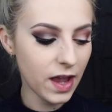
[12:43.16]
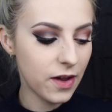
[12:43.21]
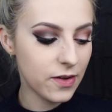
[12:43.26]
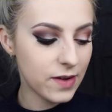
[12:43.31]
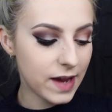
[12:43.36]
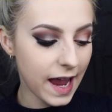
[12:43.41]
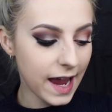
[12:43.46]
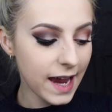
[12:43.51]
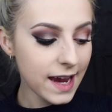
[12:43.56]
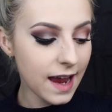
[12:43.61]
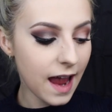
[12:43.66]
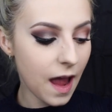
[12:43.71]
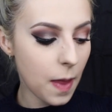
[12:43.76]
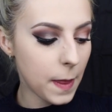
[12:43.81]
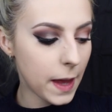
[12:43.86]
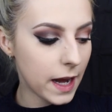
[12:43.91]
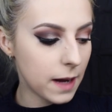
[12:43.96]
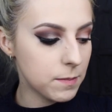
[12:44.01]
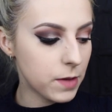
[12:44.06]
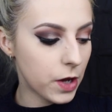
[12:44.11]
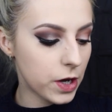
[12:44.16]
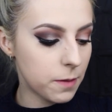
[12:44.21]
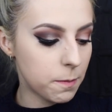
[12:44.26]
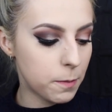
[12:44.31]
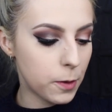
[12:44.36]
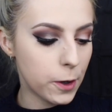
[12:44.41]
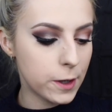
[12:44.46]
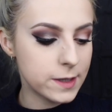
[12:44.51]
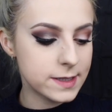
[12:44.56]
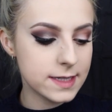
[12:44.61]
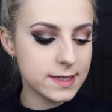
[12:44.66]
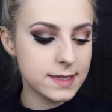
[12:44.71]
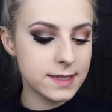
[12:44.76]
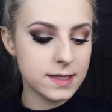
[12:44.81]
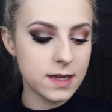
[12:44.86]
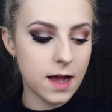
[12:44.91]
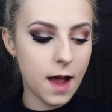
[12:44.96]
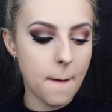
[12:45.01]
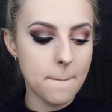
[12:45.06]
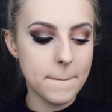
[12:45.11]
Okay, and then I'm going to put
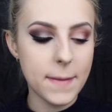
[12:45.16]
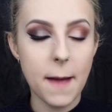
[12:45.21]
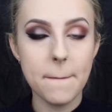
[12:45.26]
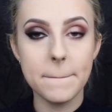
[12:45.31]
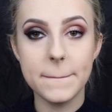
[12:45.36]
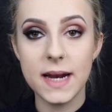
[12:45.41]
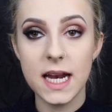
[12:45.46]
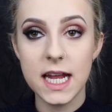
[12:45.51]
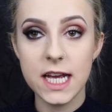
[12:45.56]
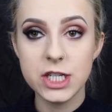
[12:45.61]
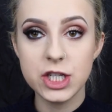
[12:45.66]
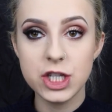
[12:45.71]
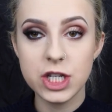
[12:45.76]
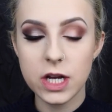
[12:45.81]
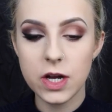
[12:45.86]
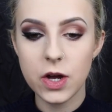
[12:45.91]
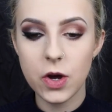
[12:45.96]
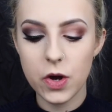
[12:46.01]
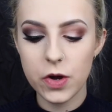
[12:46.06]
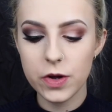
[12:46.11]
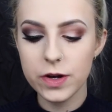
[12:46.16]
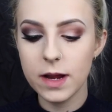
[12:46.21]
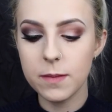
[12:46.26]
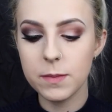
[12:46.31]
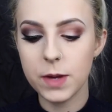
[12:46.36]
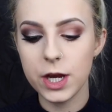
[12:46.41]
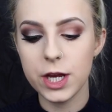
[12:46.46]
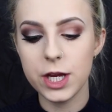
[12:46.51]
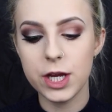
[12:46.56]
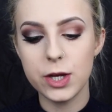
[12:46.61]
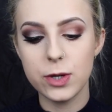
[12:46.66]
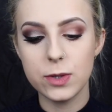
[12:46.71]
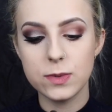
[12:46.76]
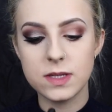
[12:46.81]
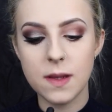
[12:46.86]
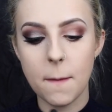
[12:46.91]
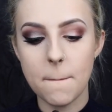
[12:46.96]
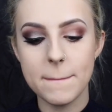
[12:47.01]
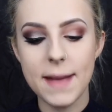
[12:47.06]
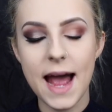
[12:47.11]
some blusher on. I'm going to
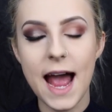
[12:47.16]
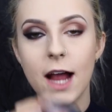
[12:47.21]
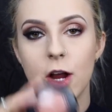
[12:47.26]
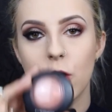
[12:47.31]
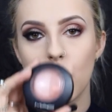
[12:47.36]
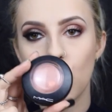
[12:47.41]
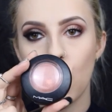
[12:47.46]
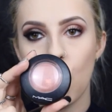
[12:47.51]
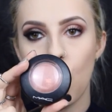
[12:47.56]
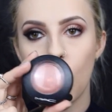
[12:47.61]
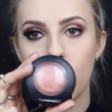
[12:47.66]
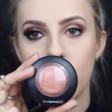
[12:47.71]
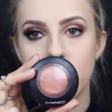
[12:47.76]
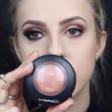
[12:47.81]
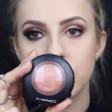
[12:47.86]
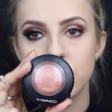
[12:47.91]
use MAC Warm